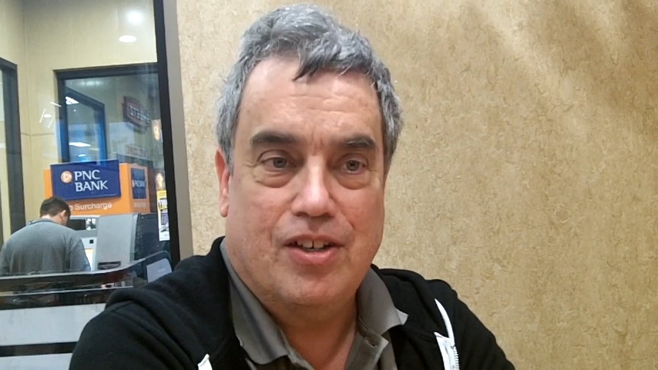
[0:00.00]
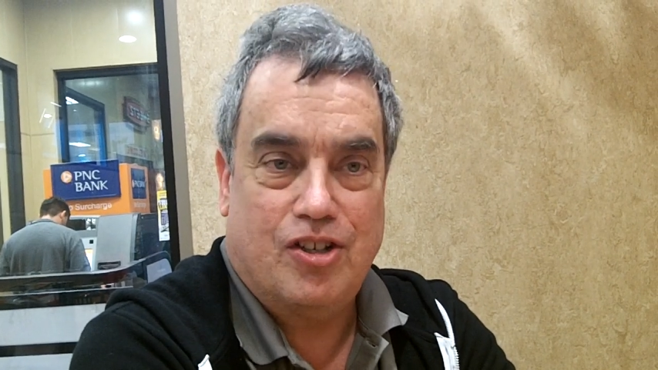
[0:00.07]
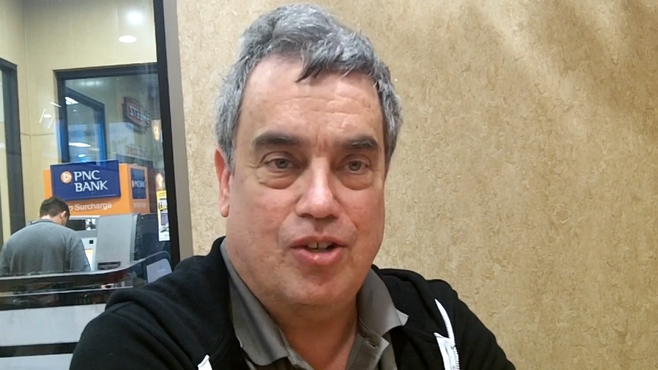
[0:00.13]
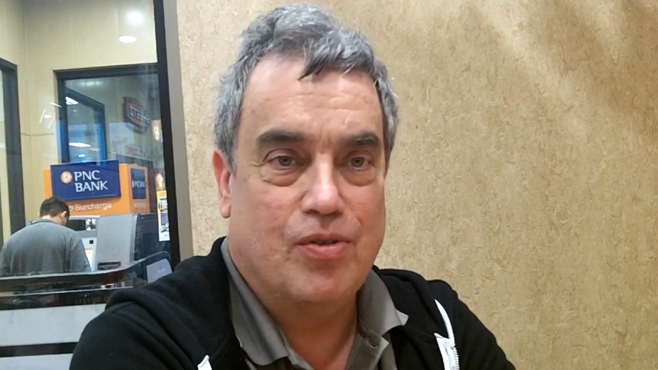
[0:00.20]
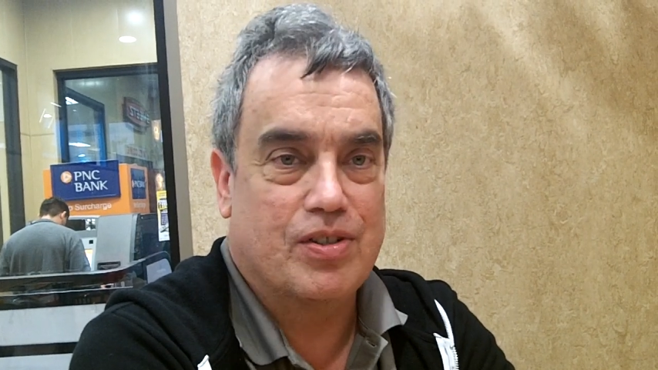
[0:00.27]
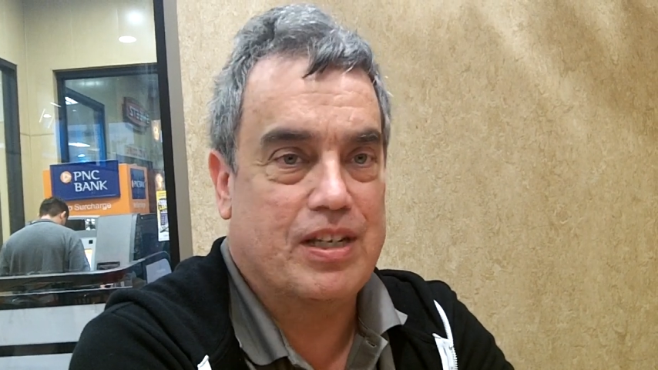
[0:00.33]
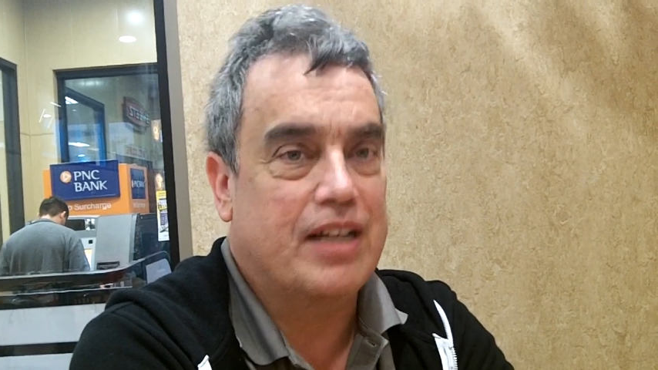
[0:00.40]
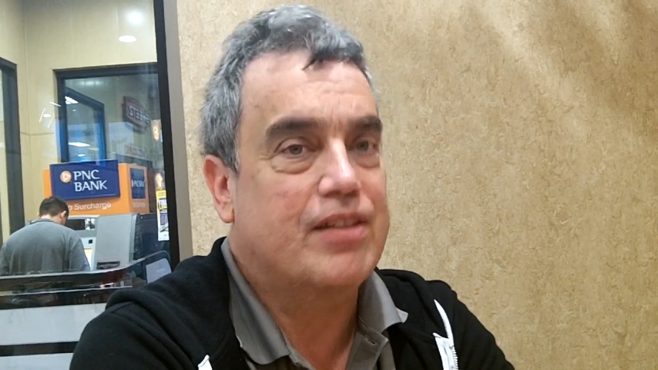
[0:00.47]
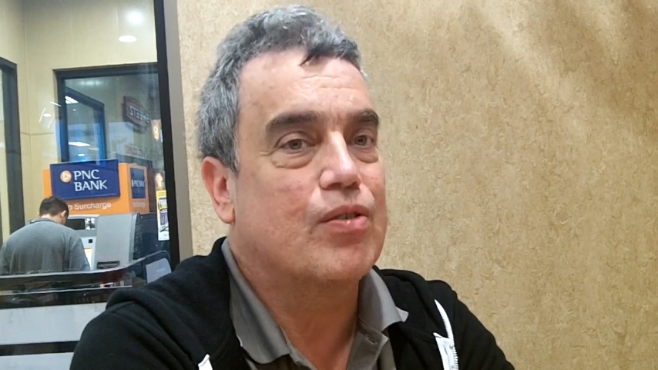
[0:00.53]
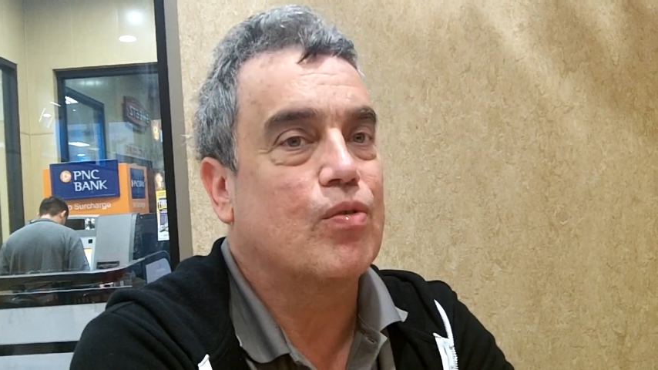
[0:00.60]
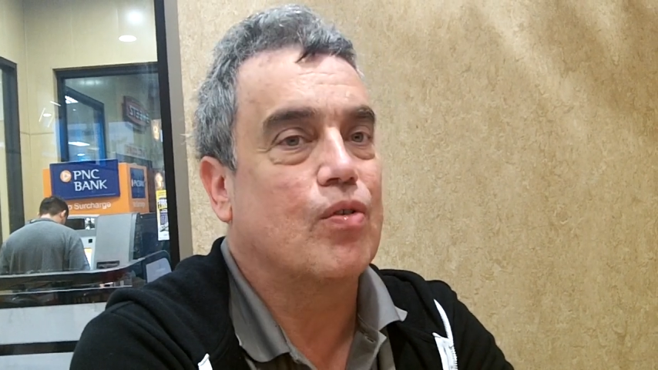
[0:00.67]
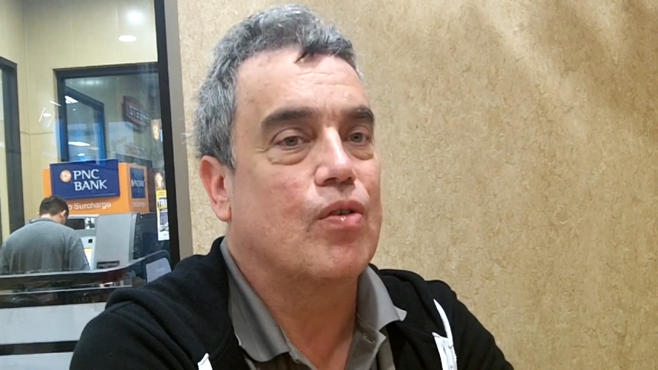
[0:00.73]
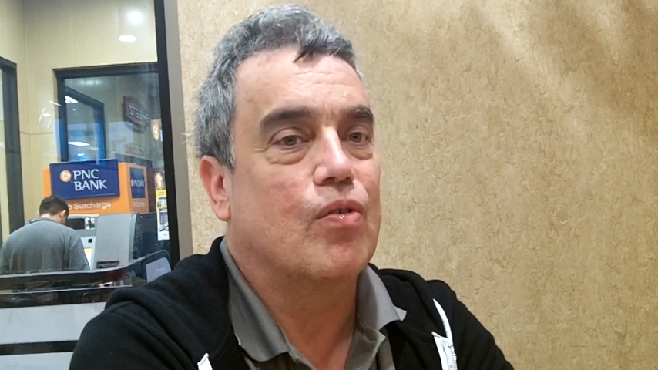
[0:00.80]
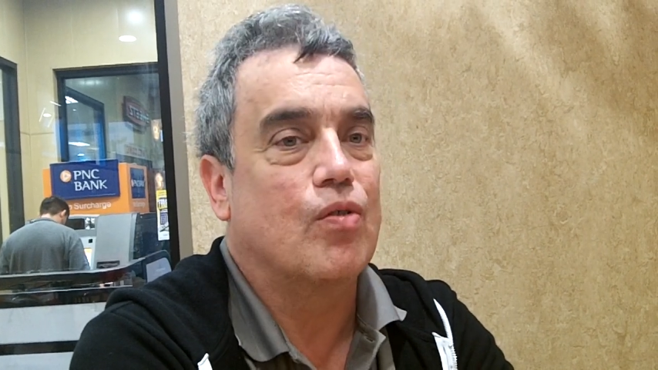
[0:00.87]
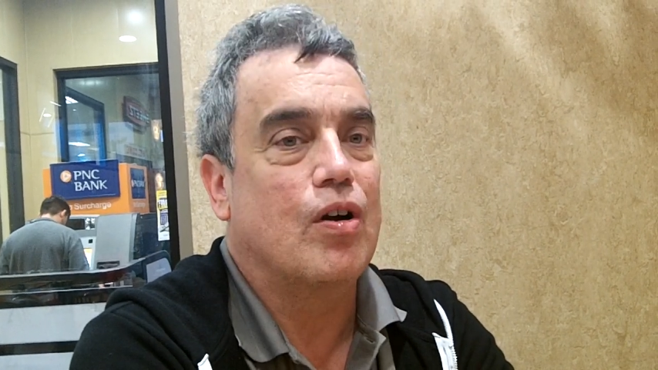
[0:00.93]
she was at the
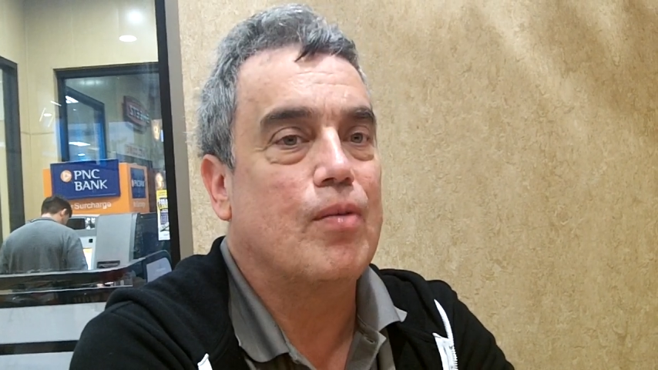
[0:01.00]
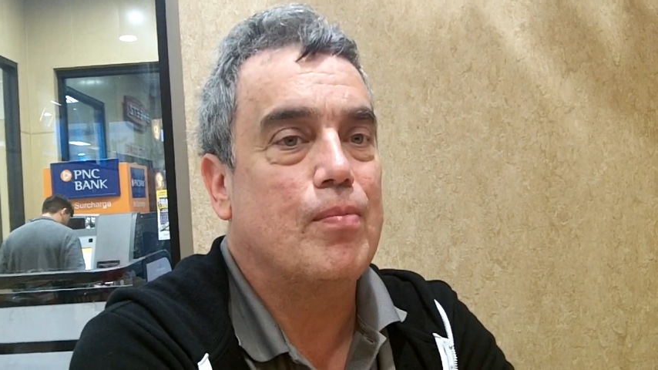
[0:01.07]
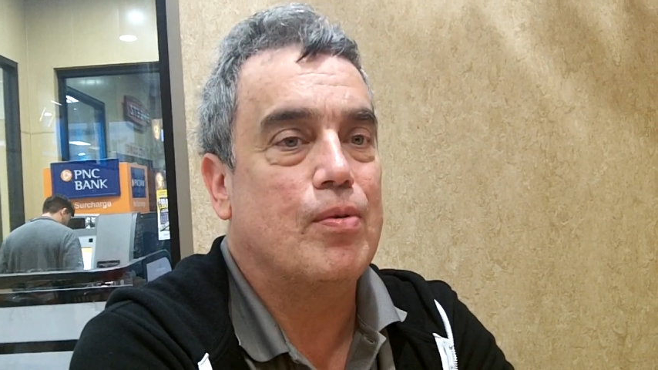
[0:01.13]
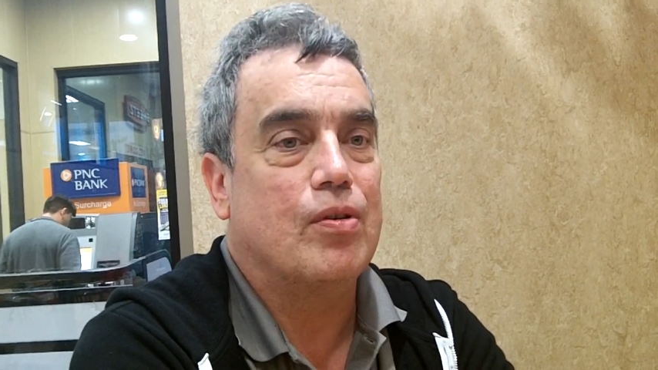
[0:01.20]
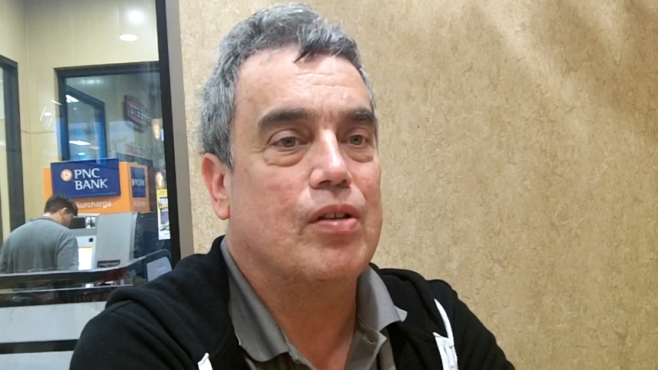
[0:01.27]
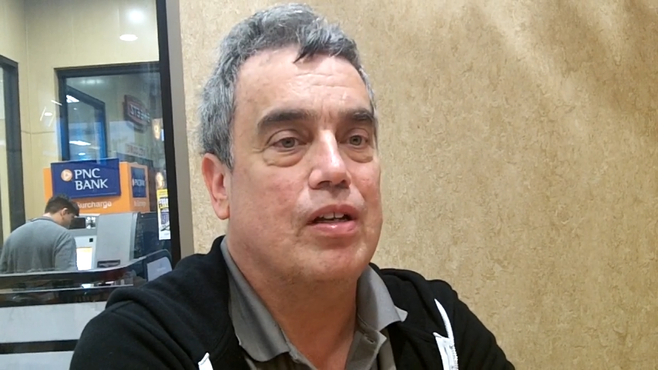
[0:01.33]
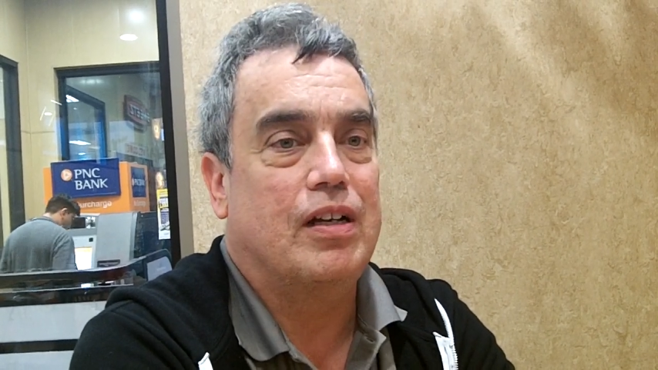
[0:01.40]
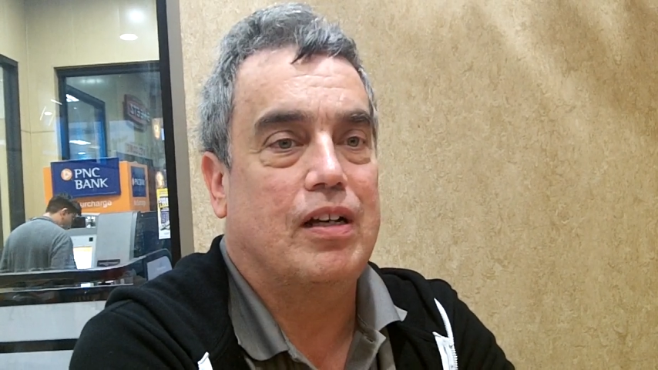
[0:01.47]
Royal Rumble,